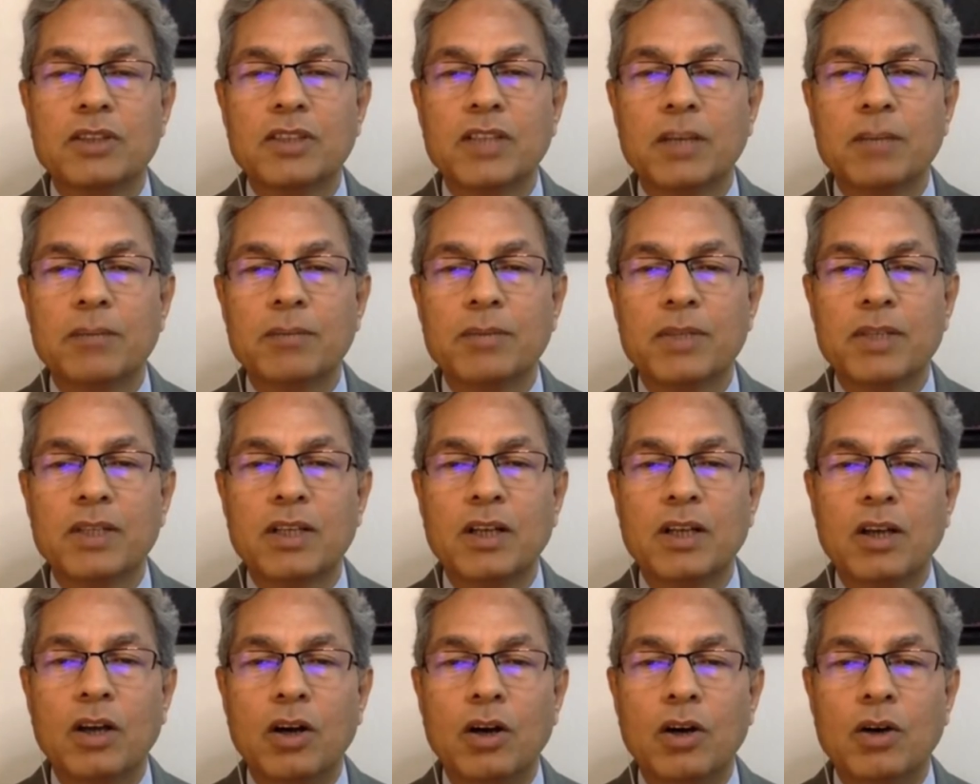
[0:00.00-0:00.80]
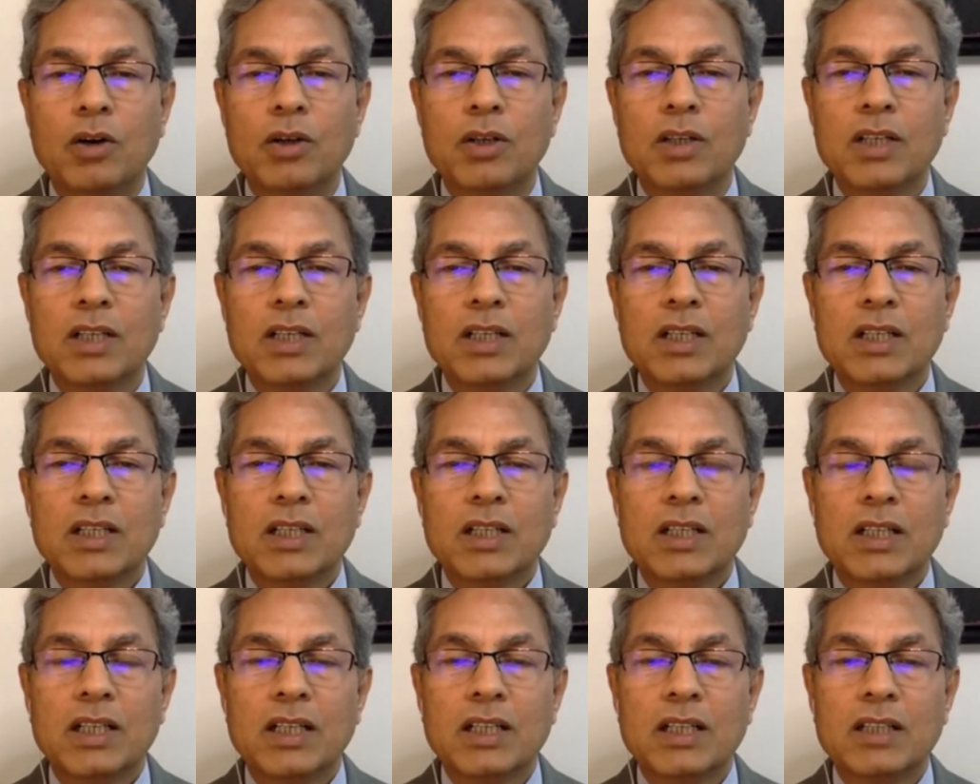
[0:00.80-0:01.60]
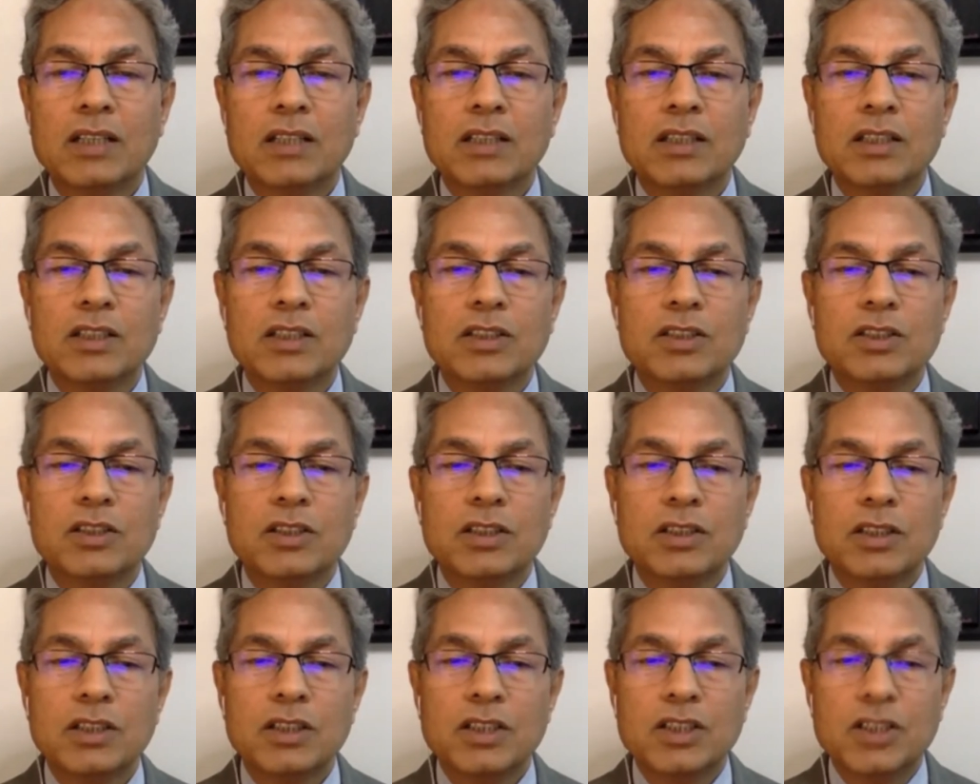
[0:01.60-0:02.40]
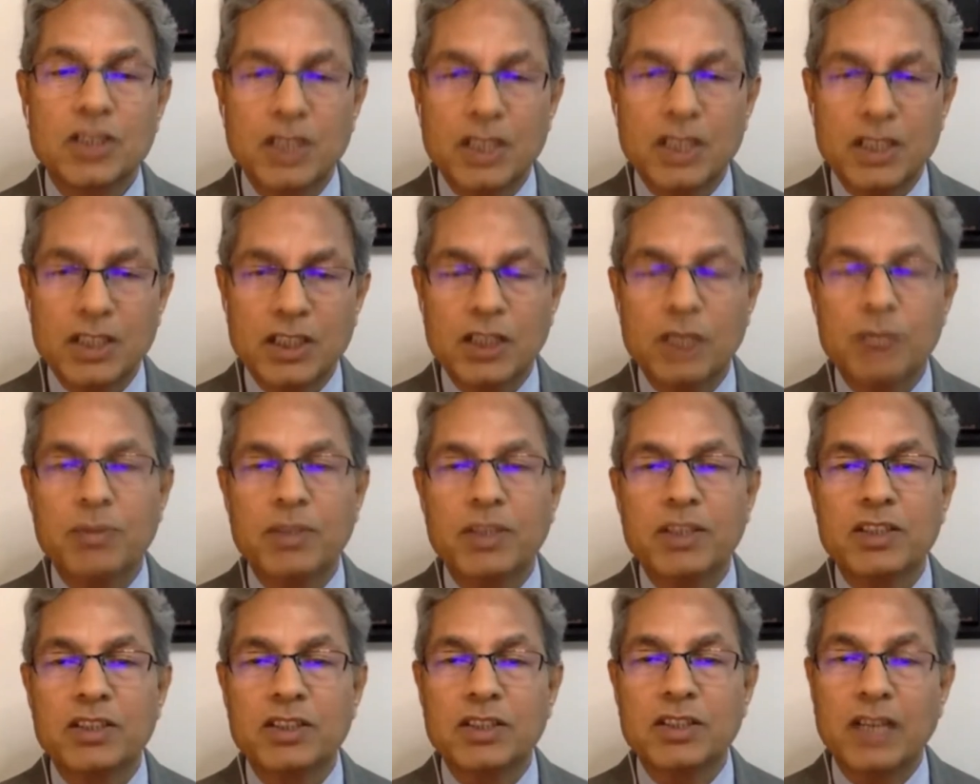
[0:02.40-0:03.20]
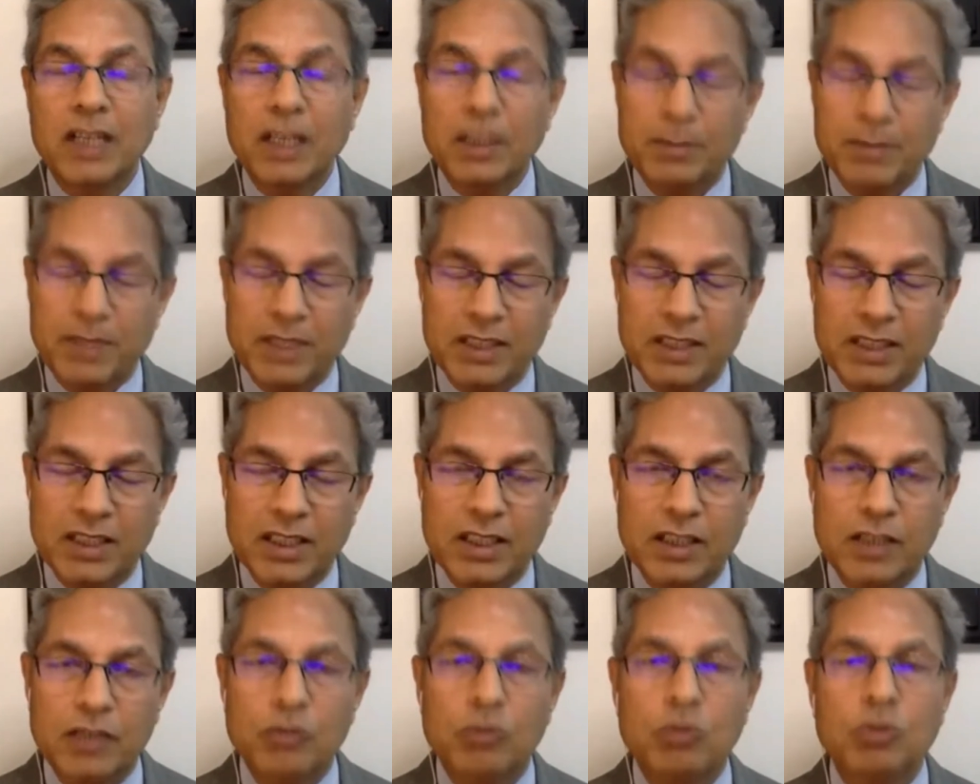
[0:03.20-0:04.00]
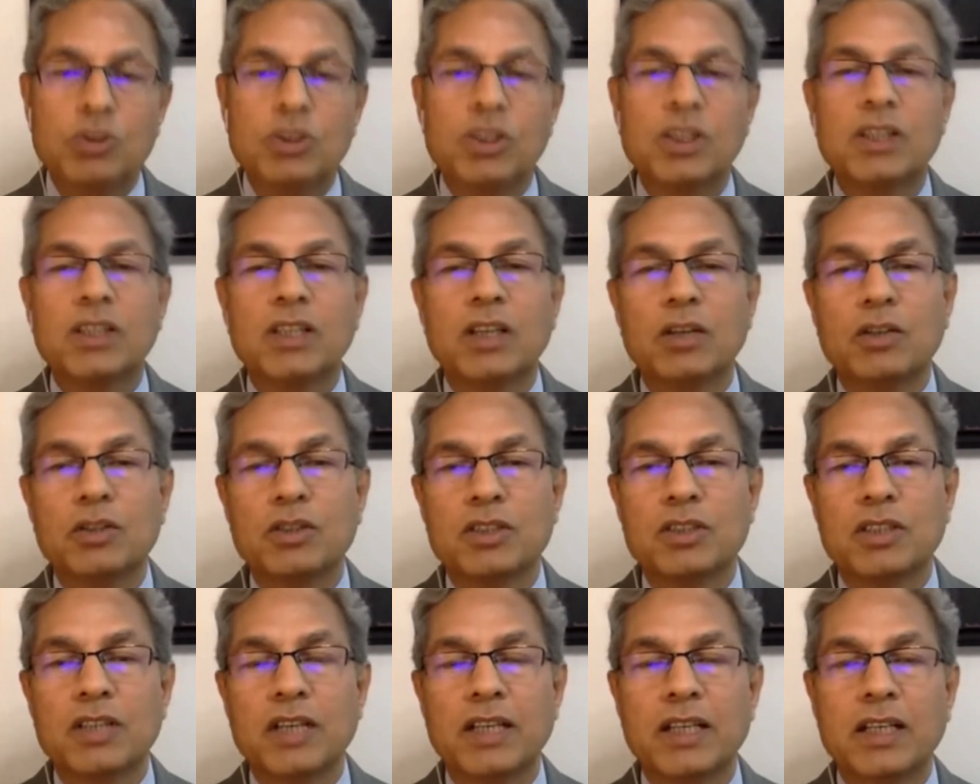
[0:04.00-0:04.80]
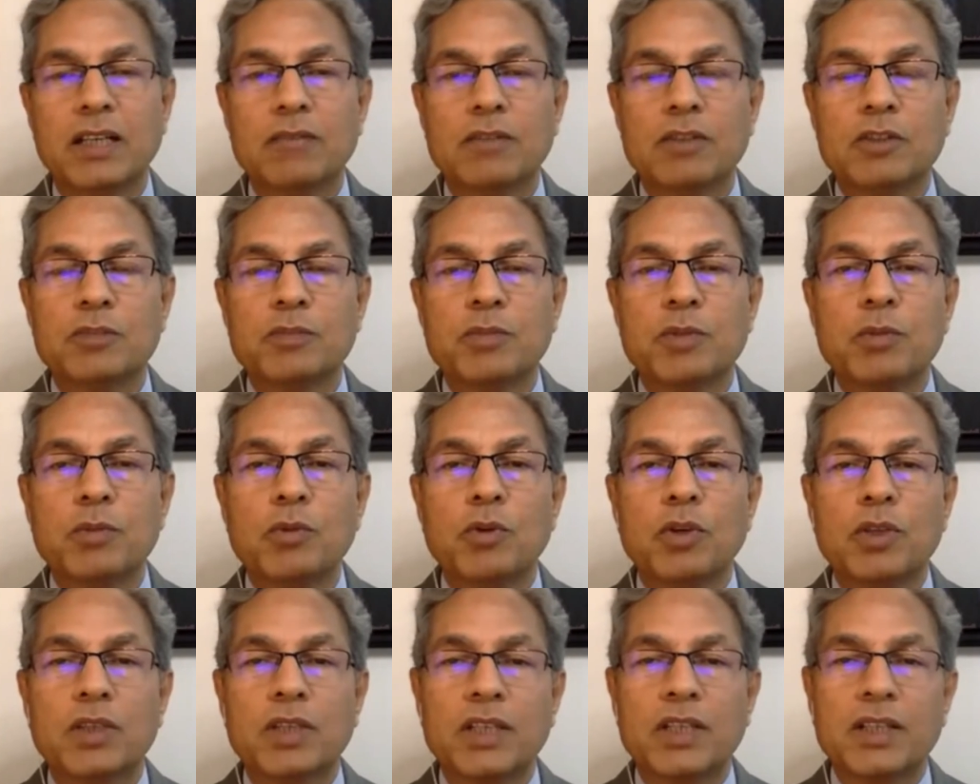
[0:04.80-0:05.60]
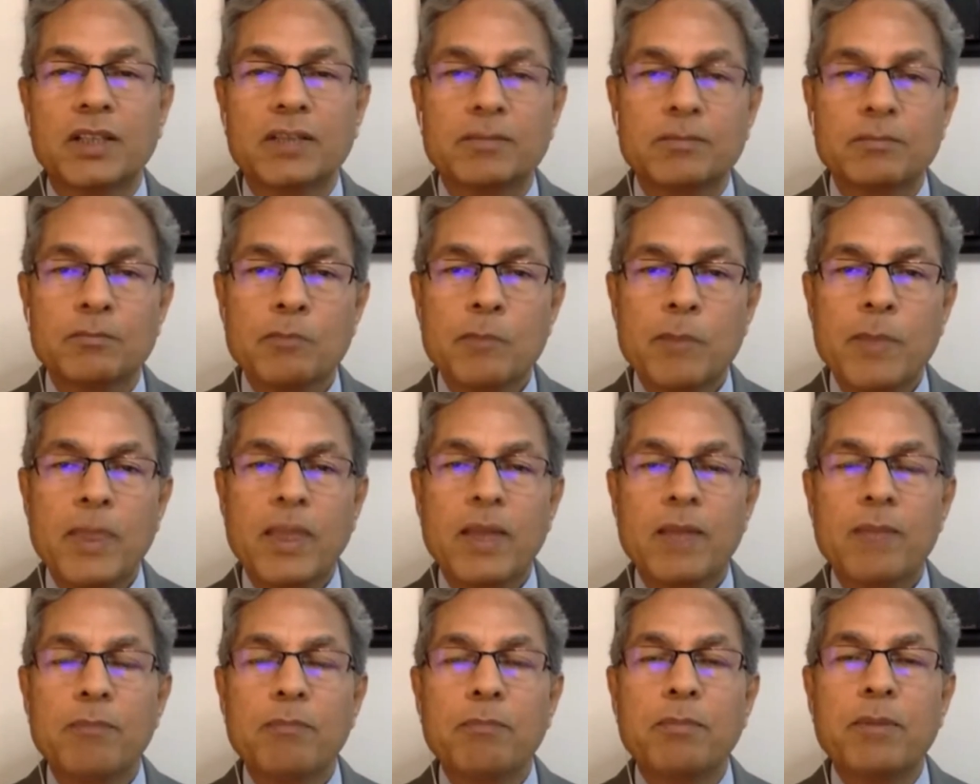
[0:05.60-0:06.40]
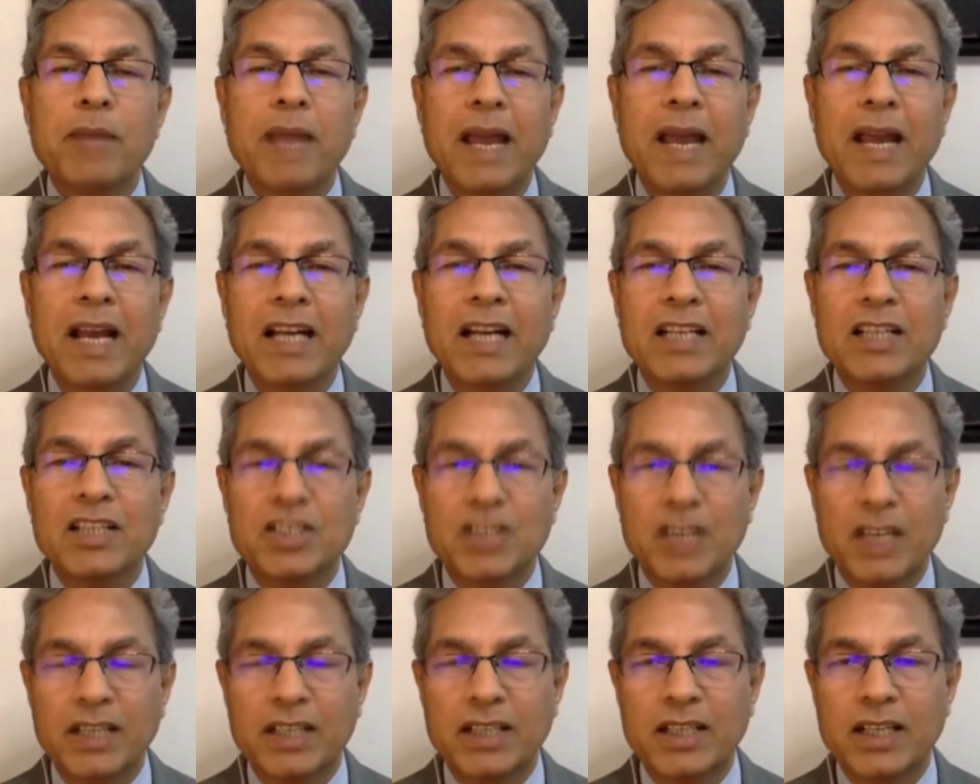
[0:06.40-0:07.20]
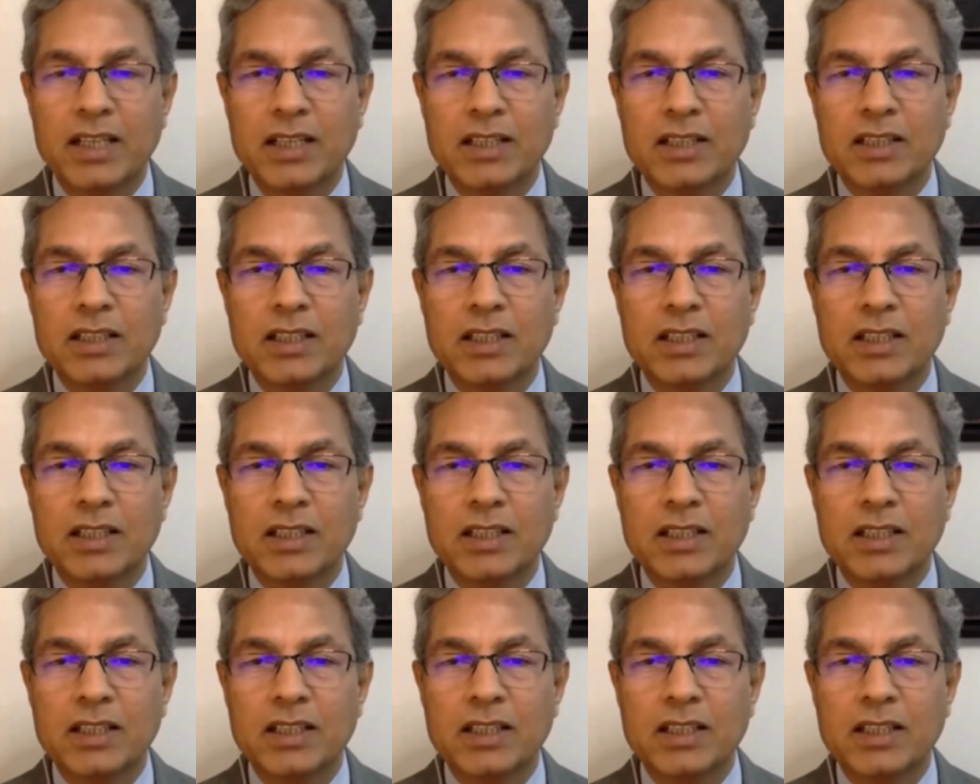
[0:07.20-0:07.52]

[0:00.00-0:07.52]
example, how Xi Jinping's China, particularly Hu Jintao's China, was promoting brand China.